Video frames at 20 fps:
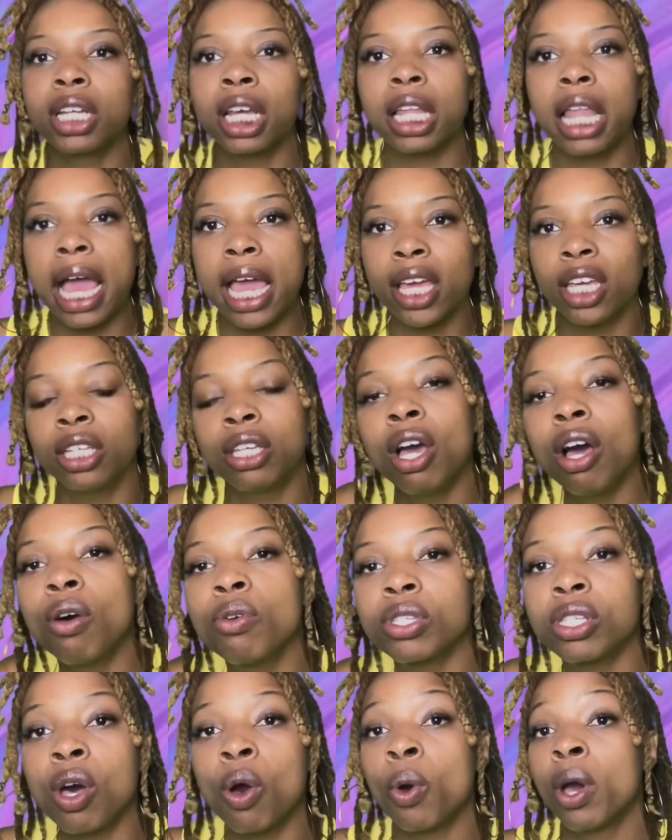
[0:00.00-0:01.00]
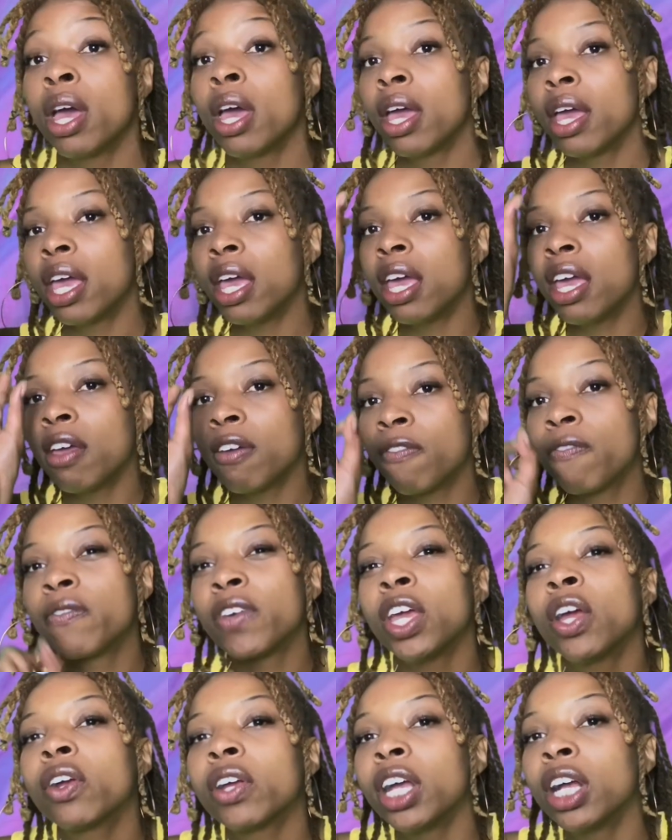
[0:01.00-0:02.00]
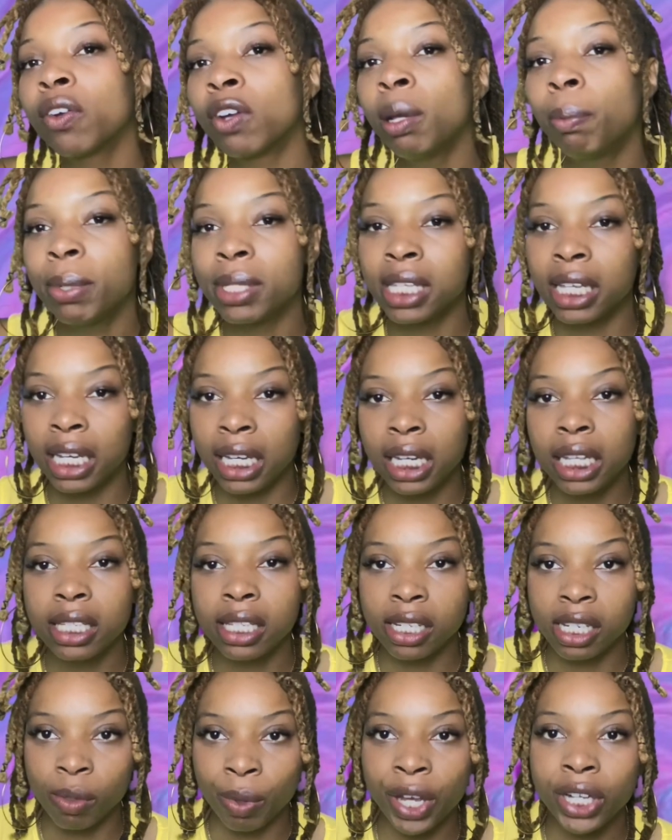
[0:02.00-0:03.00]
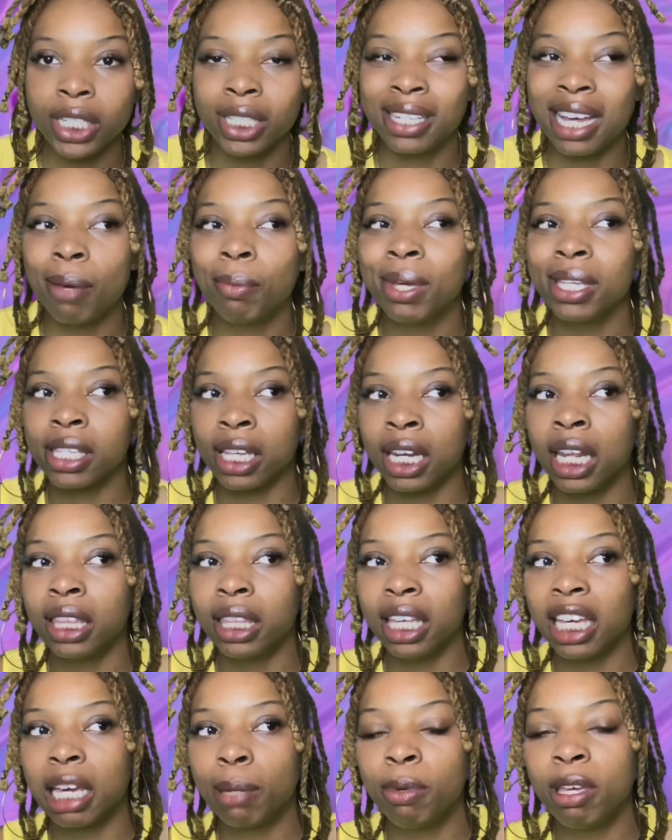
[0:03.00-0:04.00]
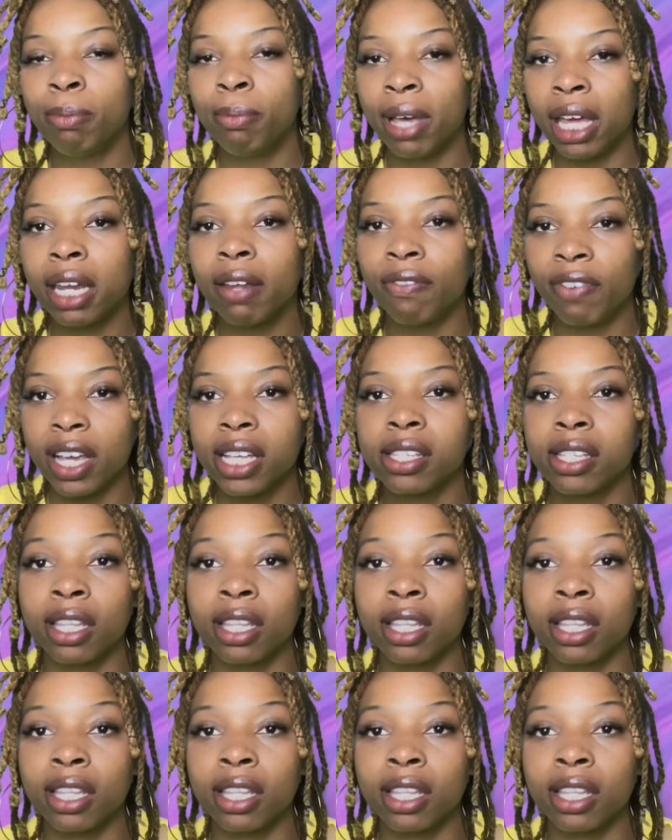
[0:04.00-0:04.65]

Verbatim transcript: Like, yo, so if fear can creep into any situation, that means anything can be manifested.